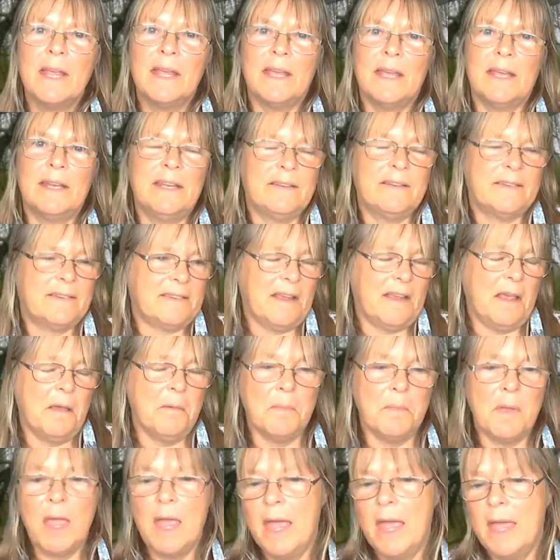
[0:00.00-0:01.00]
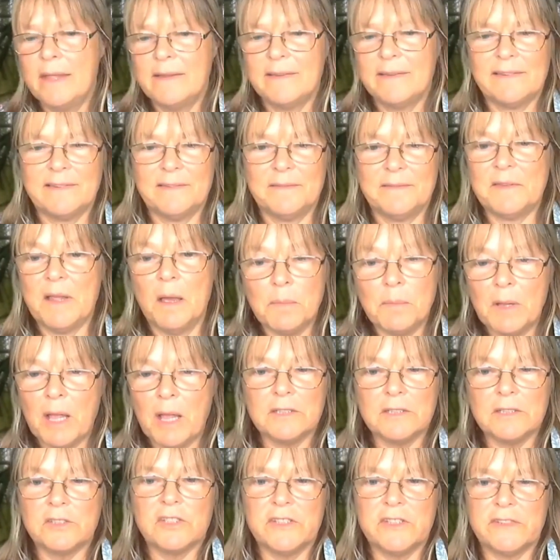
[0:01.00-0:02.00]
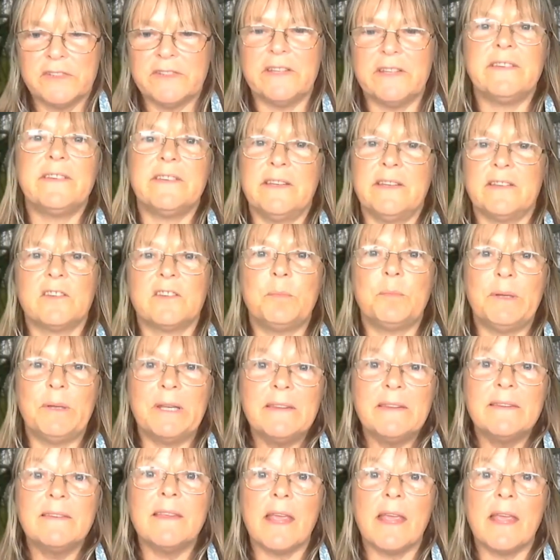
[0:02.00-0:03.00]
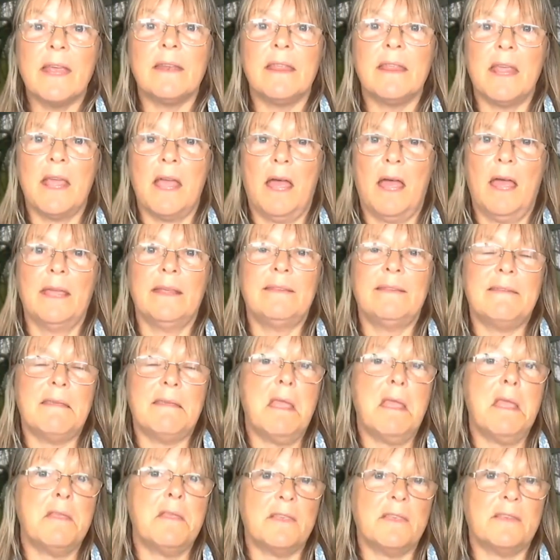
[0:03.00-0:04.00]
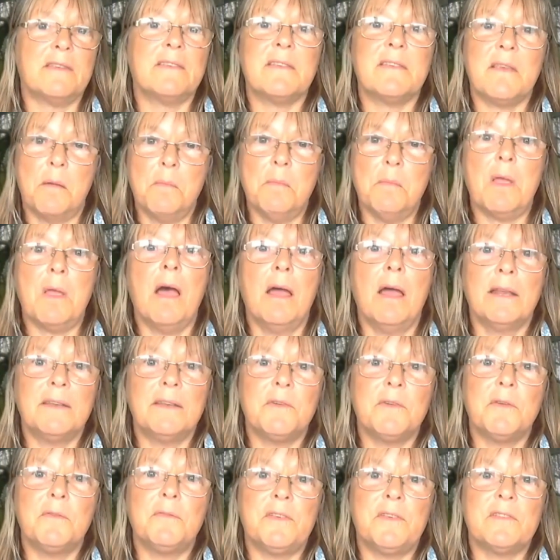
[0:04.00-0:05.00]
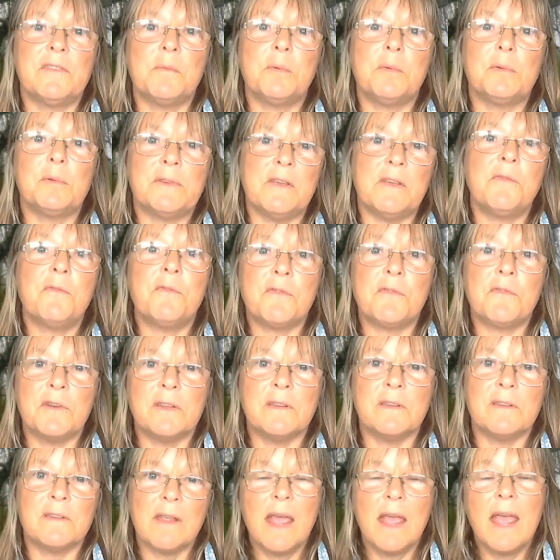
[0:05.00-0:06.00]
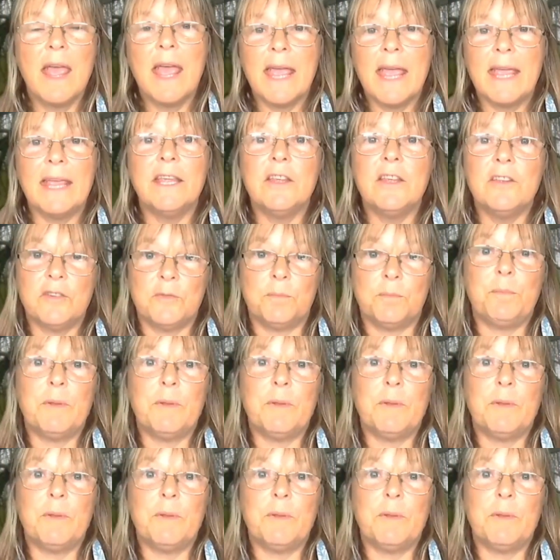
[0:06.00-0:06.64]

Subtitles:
And in some cultures, it's explicit. The idea that some kind of a visible difference is